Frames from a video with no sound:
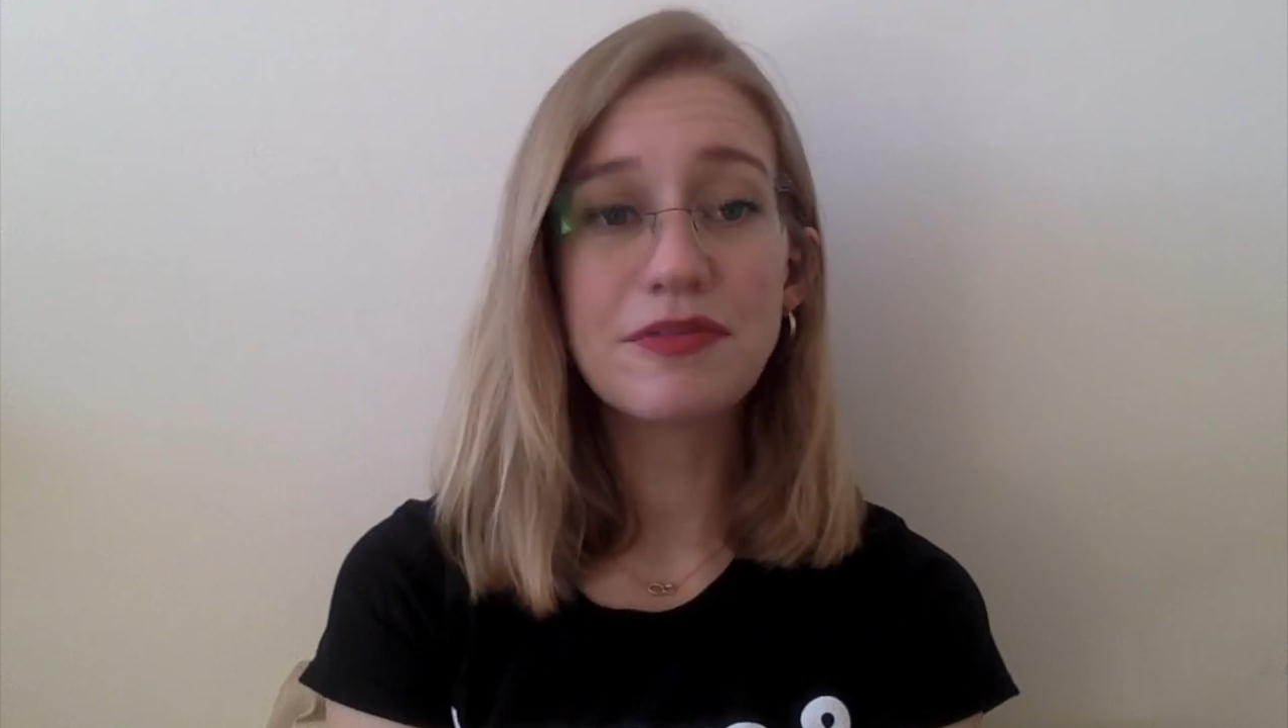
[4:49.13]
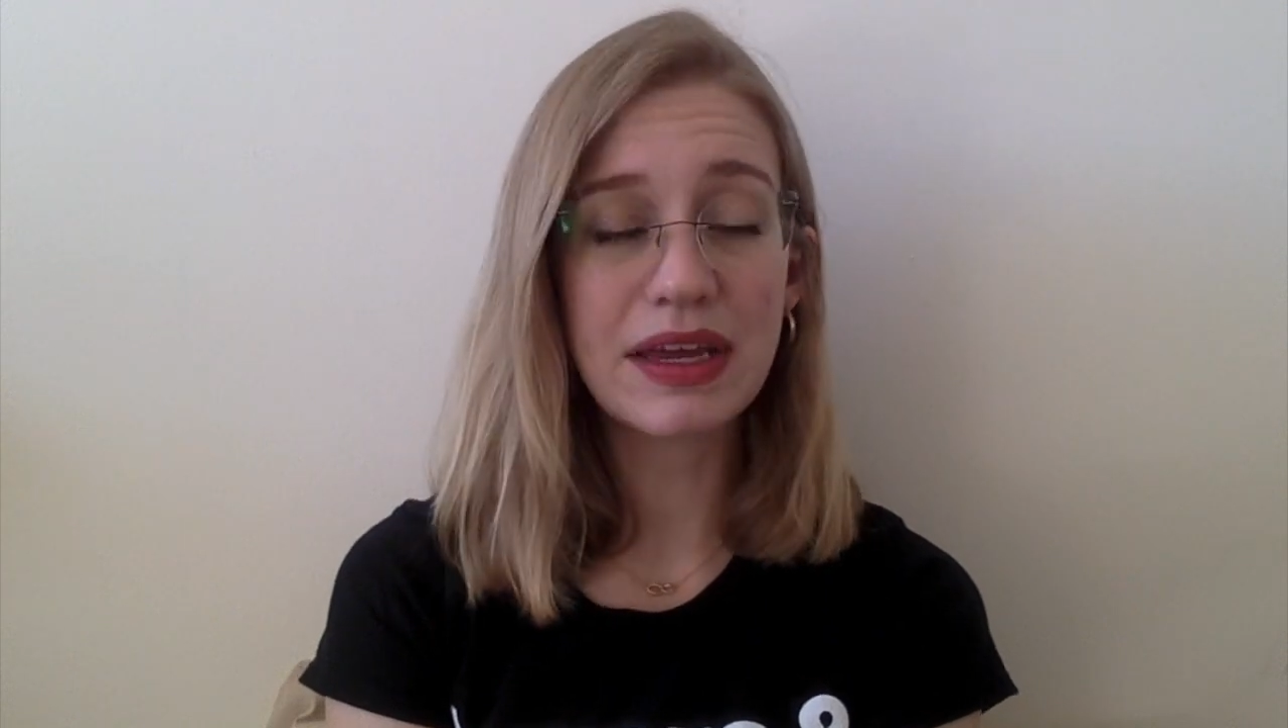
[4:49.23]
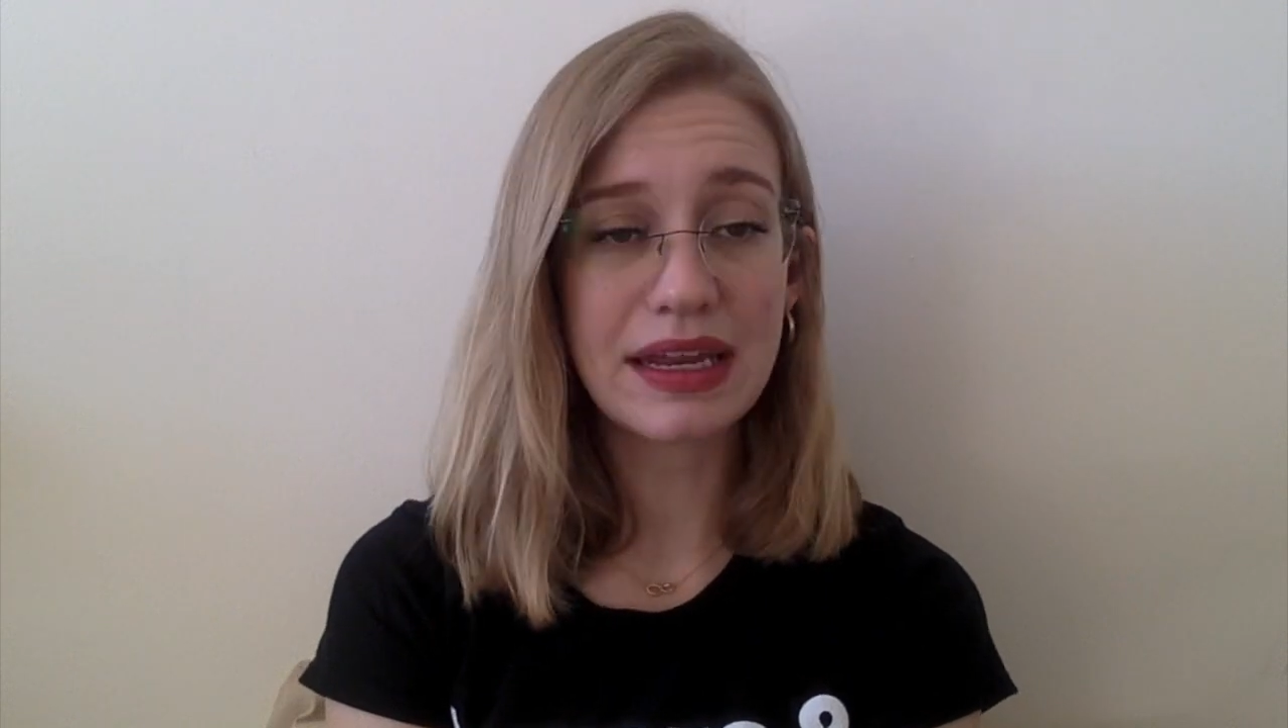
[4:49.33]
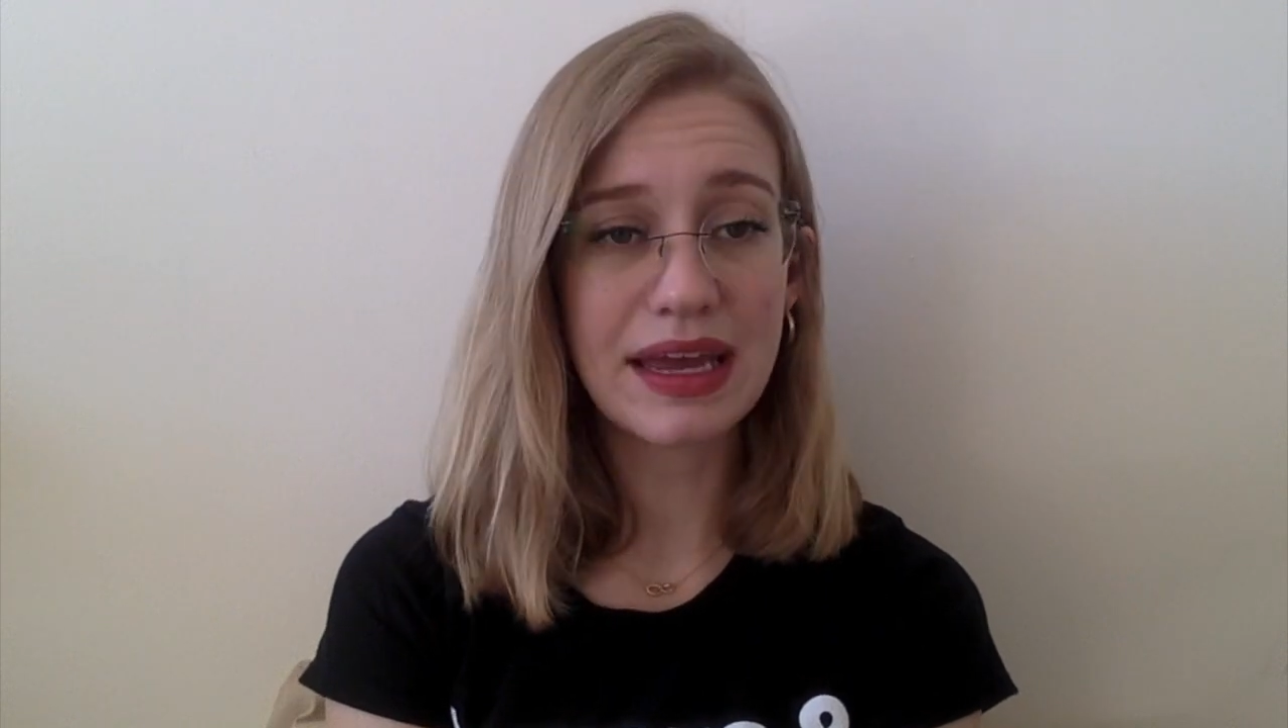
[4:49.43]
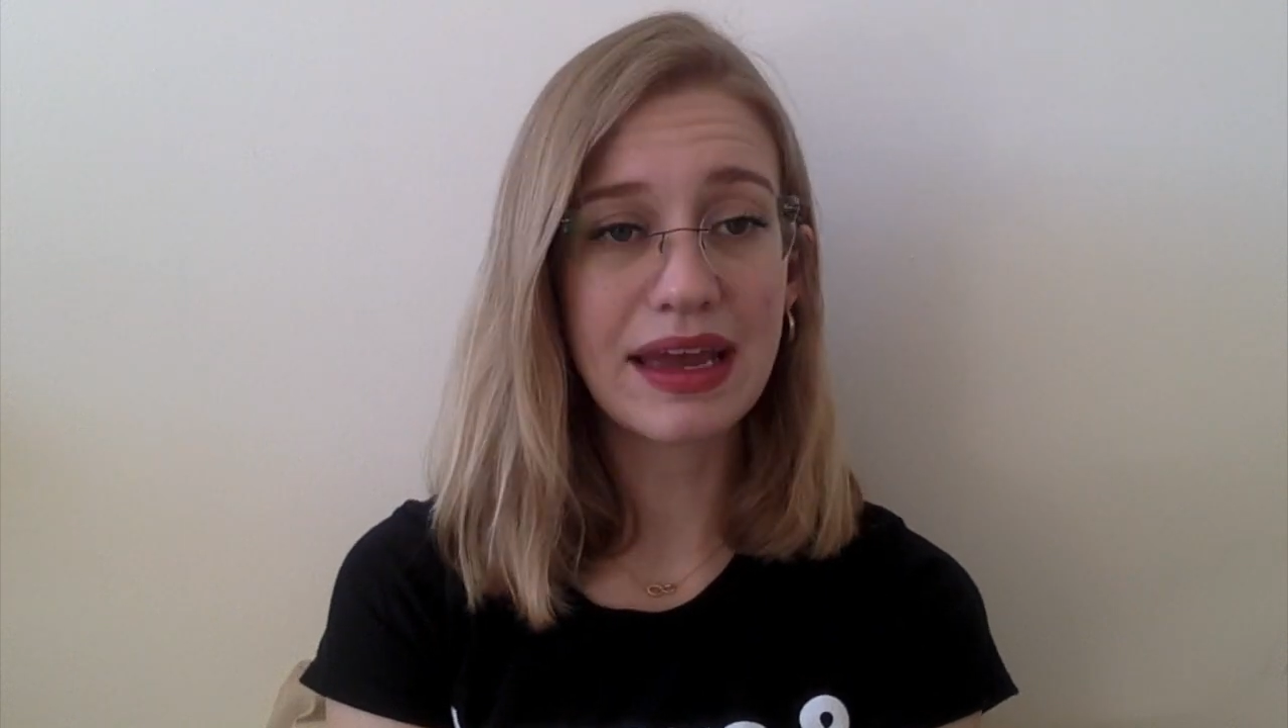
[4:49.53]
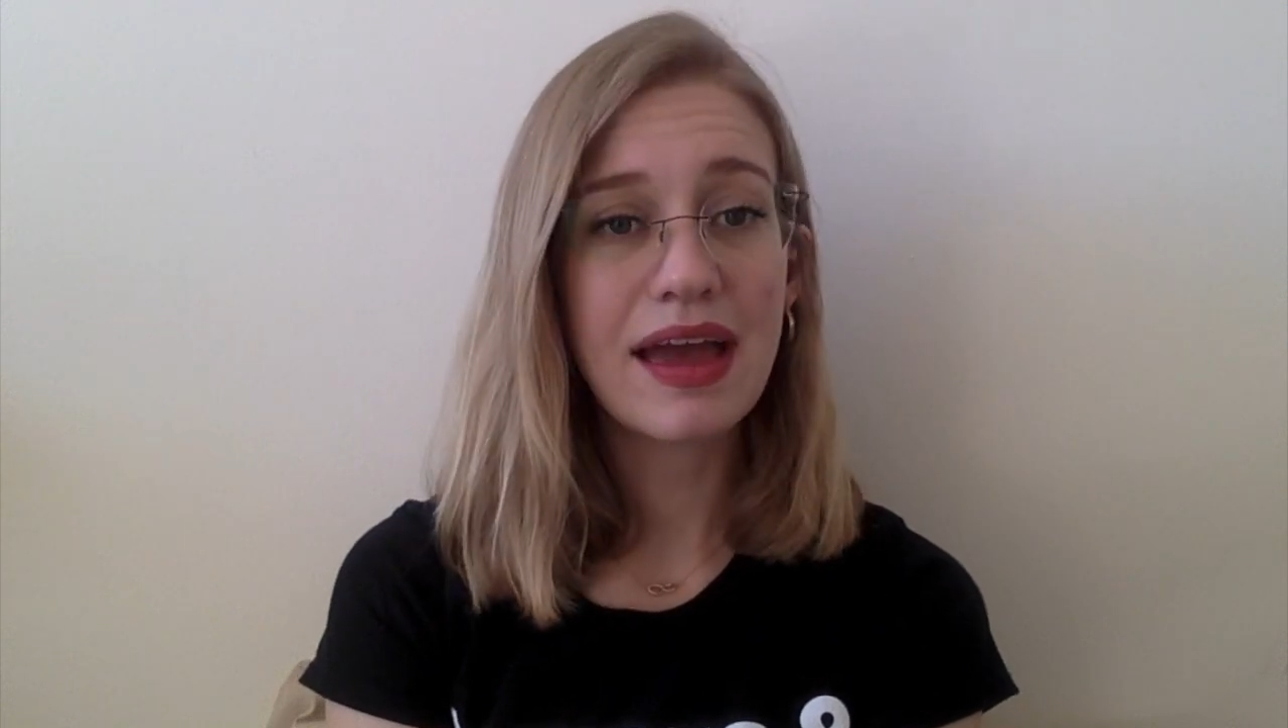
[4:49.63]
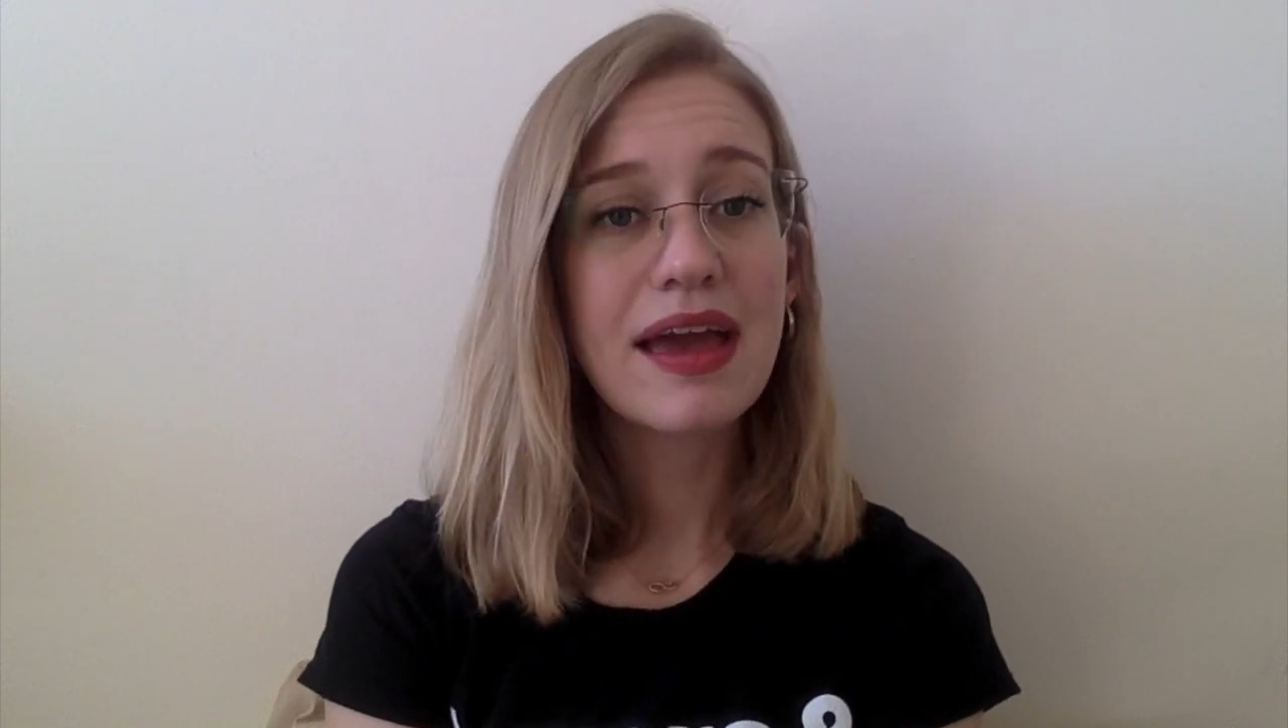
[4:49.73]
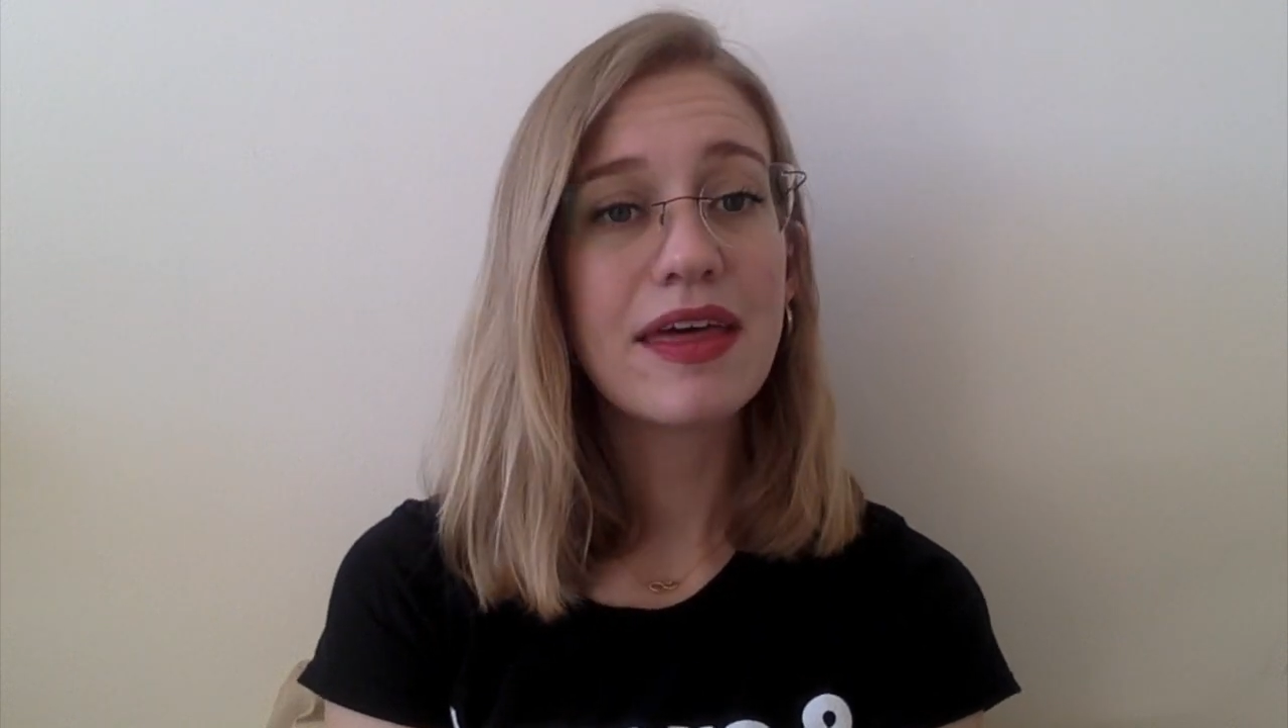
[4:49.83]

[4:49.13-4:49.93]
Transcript: feeding,